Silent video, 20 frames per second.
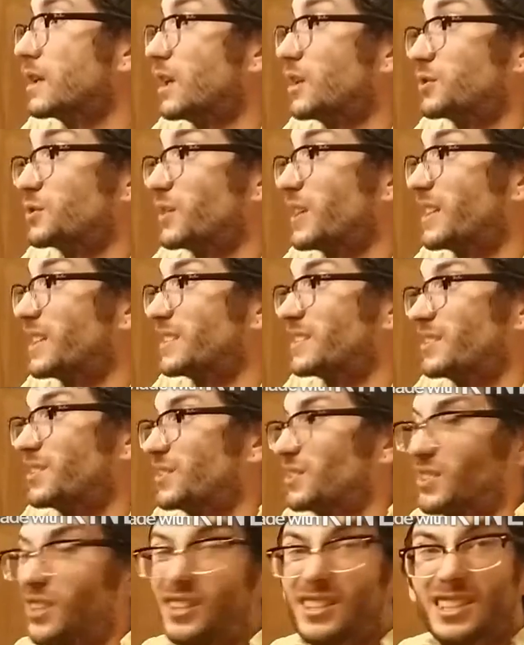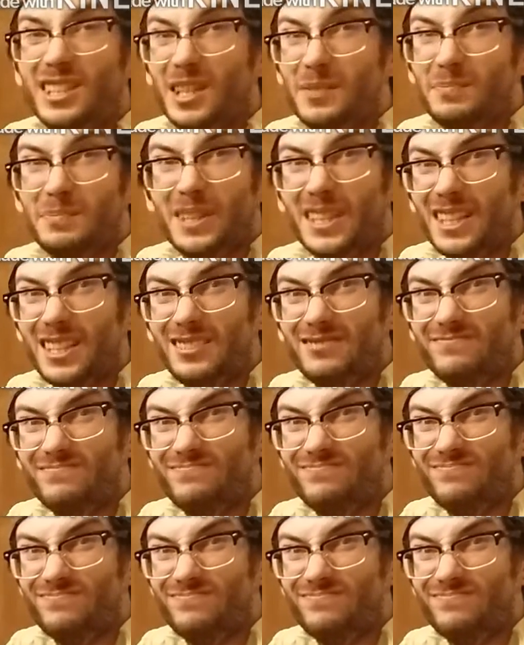I'll try to just start it up again.